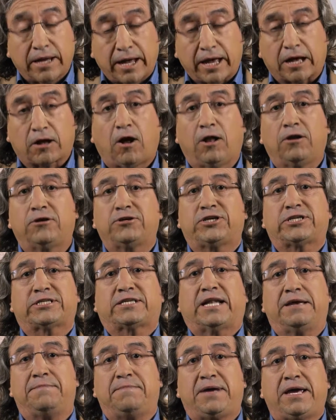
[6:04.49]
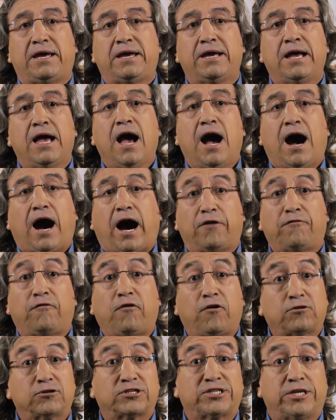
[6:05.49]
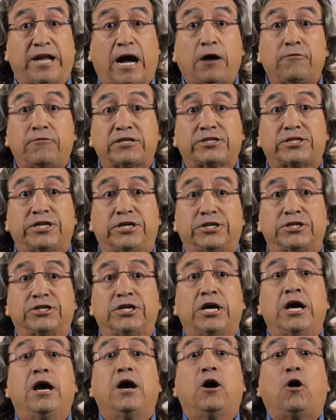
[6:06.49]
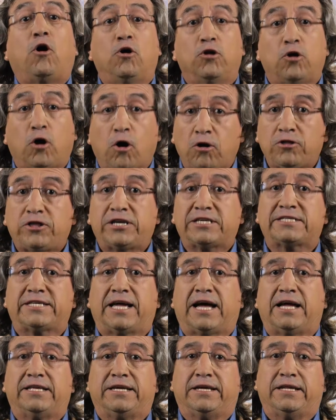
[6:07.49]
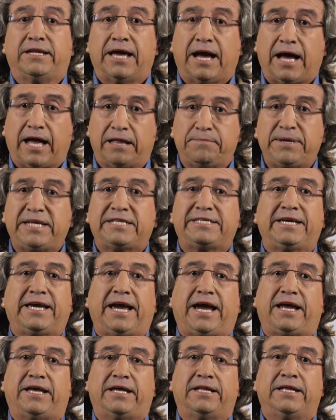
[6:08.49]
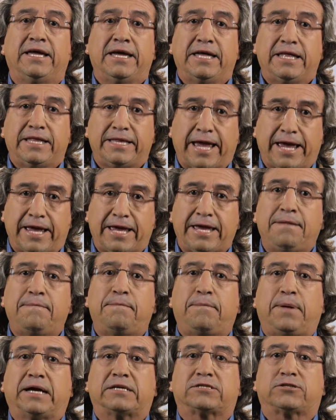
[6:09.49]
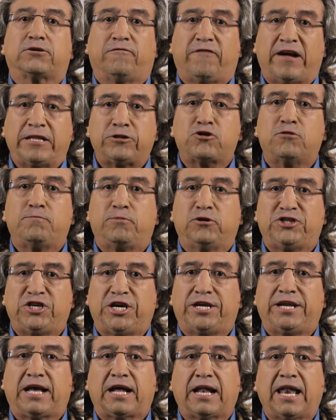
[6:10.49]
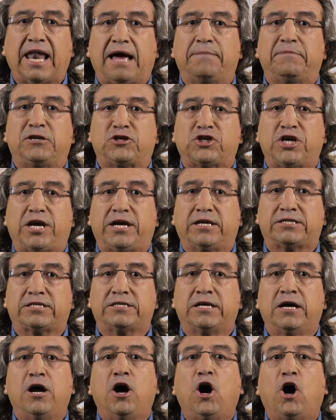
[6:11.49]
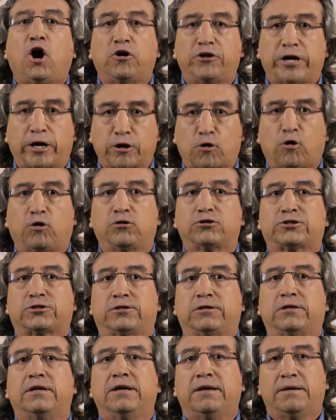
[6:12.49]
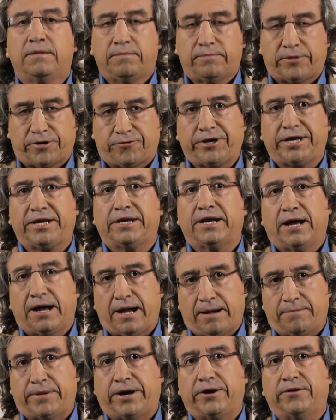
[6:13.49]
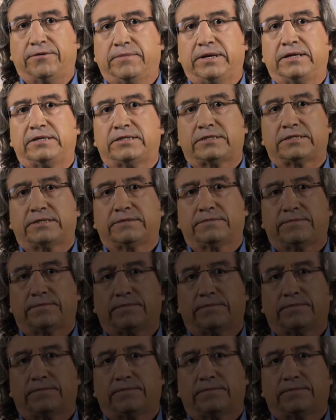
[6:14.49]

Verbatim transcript: ecologists like me are focusing our research on understanding and mitigating the impacts of anthropogenic climate change on our coastal marine environments.